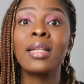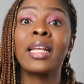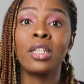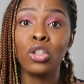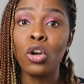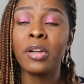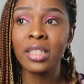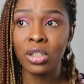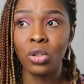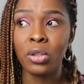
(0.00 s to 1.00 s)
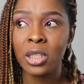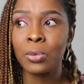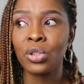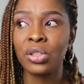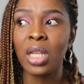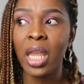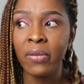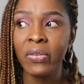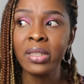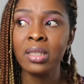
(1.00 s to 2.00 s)
like the youngest, because
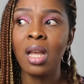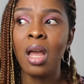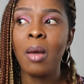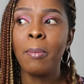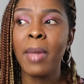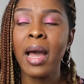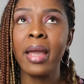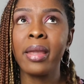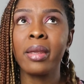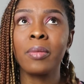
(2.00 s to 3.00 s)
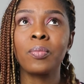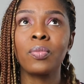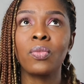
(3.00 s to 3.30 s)
even my